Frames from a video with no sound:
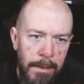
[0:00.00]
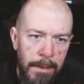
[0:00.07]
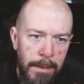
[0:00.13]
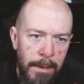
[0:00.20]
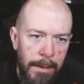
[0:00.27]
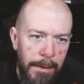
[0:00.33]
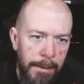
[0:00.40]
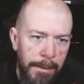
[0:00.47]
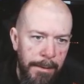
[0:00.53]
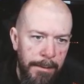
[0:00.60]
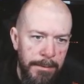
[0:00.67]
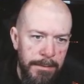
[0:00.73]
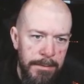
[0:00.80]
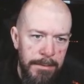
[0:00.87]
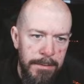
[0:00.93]

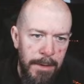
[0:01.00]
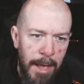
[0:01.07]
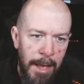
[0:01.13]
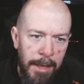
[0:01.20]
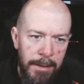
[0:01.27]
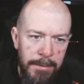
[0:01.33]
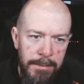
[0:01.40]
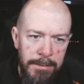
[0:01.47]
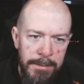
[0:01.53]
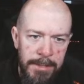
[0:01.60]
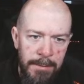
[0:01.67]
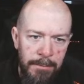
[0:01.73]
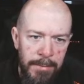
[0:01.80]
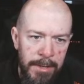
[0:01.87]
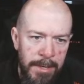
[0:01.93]
I
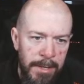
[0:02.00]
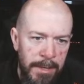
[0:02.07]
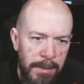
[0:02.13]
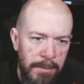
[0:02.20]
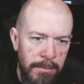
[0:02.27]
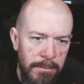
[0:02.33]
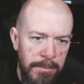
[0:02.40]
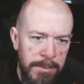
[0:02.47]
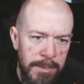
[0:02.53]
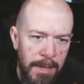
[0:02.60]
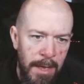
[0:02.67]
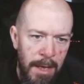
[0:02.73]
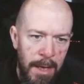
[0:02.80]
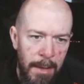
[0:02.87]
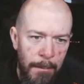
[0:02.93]
simply used
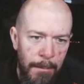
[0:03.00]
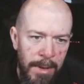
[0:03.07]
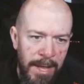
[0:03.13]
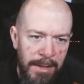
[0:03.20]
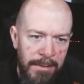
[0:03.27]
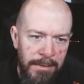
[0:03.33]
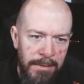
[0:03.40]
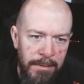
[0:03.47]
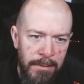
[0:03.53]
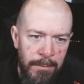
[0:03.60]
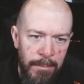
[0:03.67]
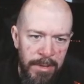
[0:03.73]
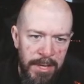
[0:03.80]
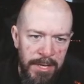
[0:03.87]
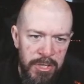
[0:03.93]
a blend
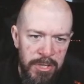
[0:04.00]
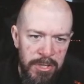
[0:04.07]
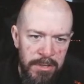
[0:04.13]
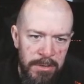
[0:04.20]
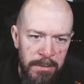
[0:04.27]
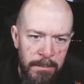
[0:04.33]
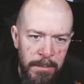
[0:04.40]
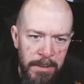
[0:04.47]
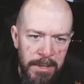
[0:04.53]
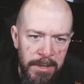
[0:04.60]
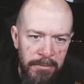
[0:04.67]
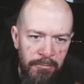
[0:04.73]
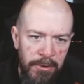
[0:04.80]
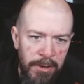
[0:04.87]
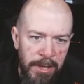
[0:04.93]
combination with a
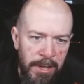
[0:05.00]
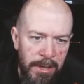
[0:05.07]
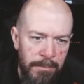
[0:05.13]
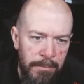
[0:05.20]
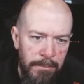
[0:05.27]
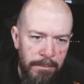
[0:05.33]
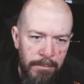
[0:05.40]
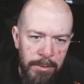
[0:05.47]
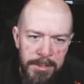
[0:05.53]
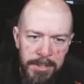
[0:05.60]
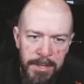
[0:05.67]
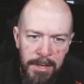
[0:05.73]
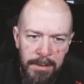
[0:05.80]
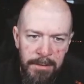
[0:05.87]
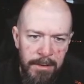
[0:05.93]
3%
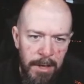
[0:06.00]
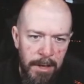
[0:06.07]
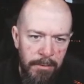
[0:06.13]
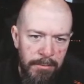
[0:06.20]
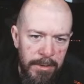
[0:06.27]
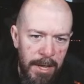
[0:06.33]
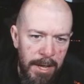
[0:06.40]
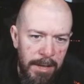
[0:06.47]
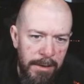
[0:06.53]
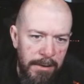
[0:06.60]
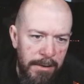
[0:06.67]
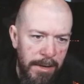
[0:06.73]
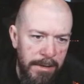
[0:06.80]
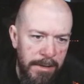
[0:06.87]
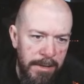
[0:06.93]

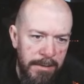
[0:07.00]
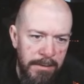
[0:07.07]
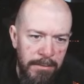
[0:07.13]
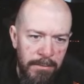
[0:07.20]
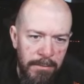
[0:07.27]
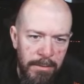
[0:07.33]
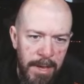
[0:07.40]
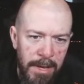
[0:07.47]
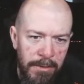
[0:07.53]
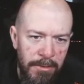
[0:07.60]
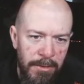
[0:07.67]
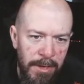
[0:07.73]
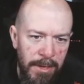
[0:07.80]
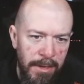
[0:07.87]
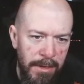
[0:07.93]
outliner. I didn't do
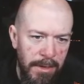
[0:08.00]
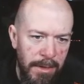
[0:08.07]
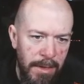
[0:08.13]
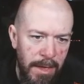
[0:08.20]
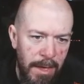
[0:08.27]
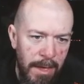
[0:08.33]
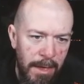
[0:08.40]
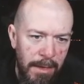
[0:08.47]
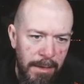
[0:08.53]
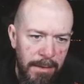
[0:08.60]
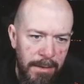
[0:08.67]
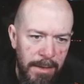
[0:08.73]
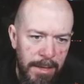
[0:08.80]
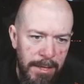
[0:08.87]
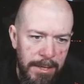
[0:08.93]
anything
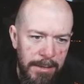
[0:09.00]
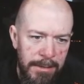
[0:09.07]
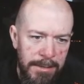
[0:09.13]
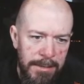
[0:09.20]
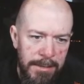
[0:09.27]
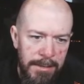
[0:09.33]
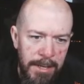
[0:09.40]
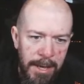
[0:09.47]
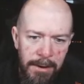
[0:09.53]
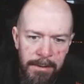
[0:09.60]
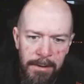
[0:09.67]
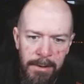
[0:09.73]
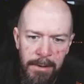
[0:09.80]
else here.